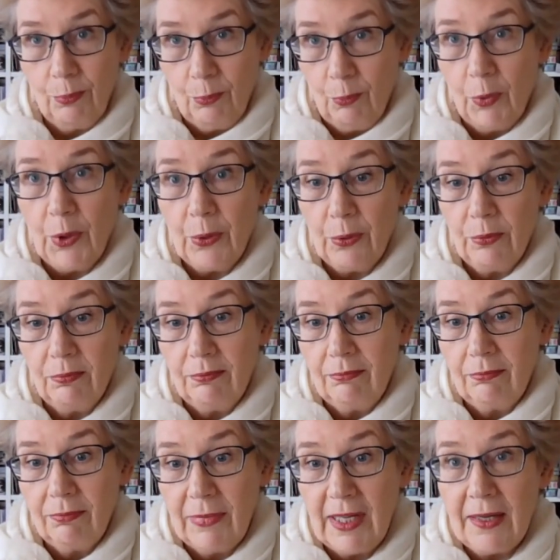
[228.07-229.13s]
will
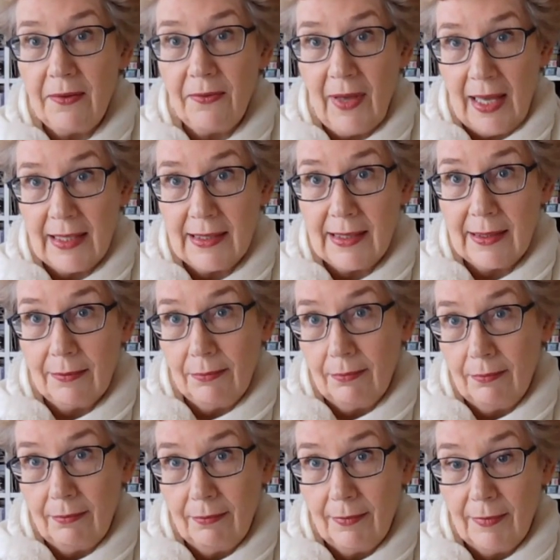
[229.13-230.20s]
give as
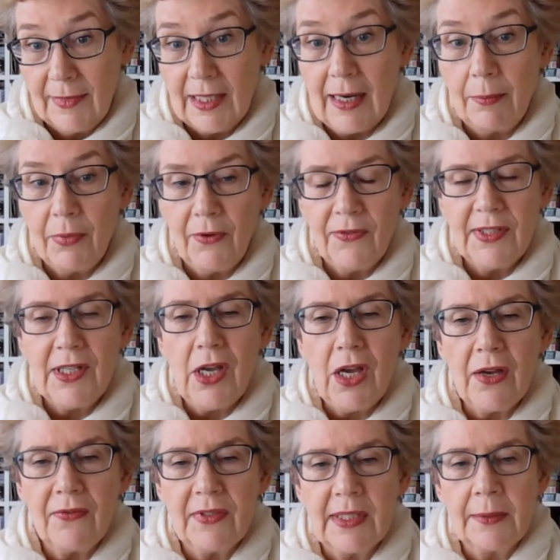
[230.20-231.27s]
the number of
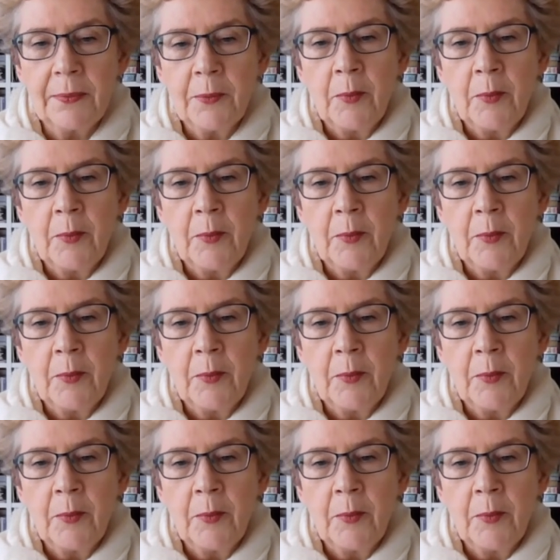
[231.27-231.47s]
serves.